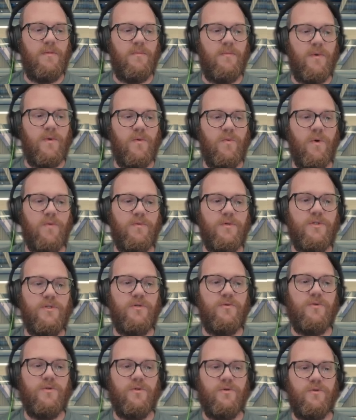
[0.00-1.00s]
What would you
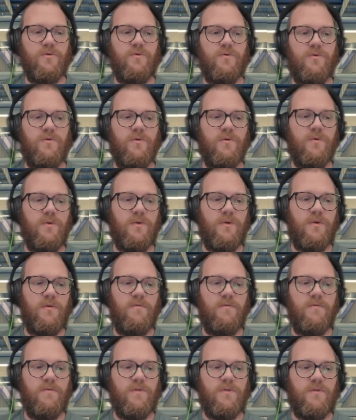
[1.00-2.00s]
do
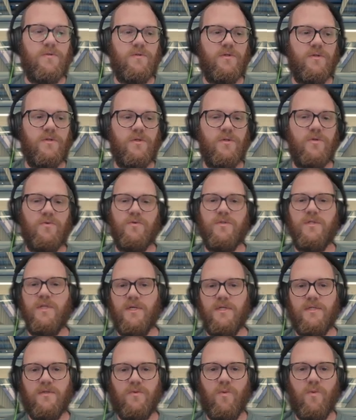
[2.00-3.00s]
to use
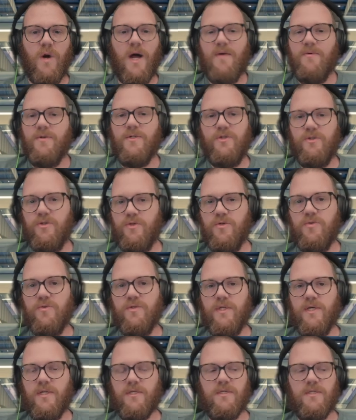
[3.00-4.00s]
this? Why would you use
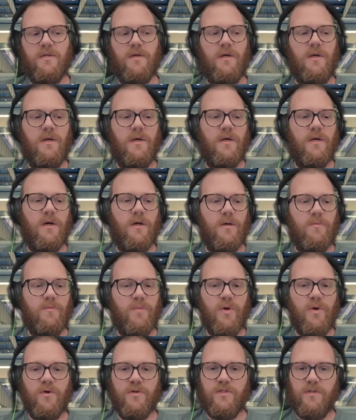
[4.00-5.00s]
this?
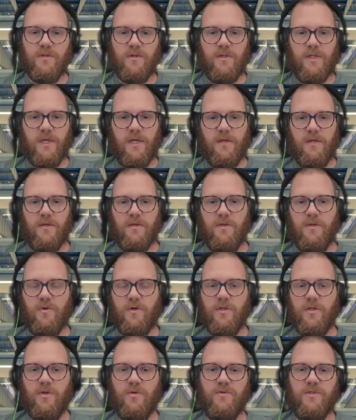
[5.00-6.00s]
Personally, you
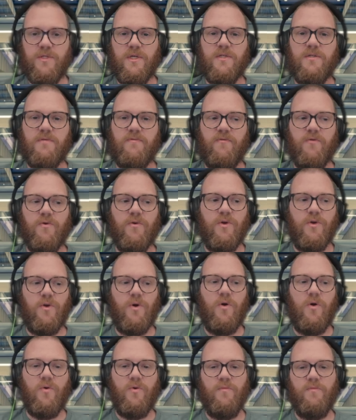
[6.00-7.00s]
can use this for your
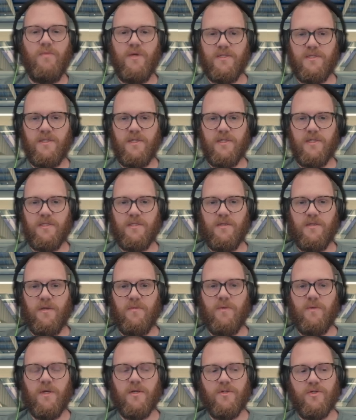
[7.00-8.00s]
own business
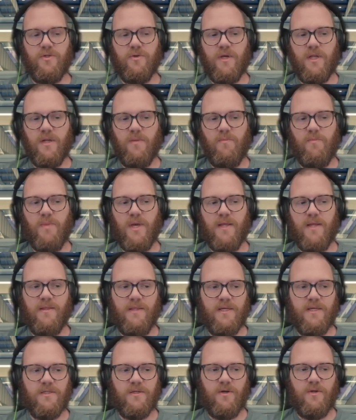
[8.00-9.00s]
because you can embed
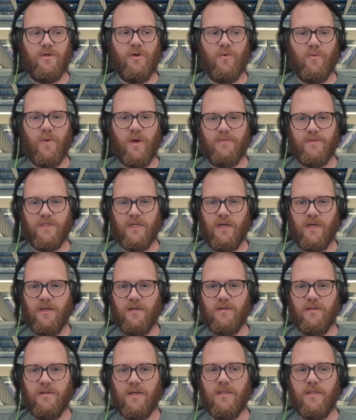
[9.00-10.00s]
this on your website,
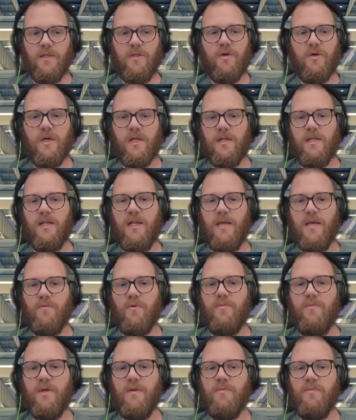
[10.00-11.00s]
and then you can enable
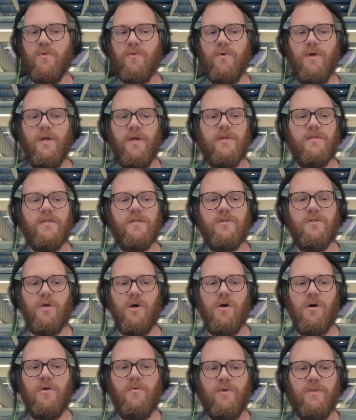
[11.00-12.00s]
people to
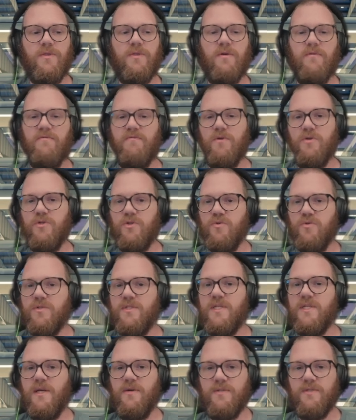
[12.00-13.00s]
talk with their virtual
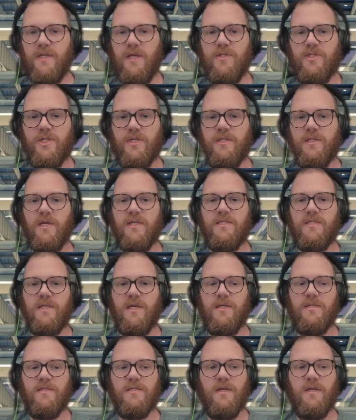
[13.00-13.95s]
sales agent that says,